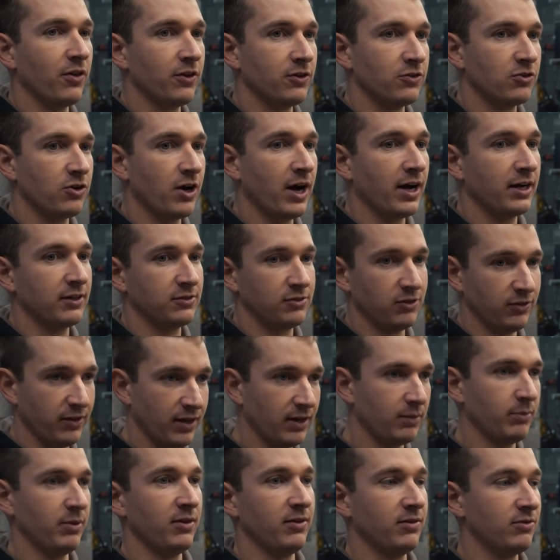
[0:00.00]
the track, so
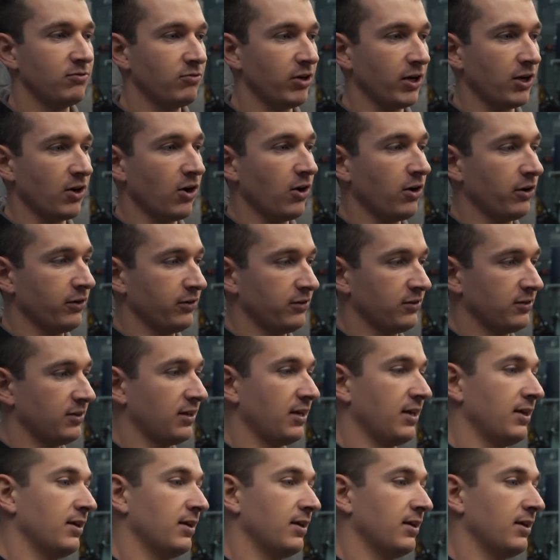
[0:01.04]
they'll be recorded.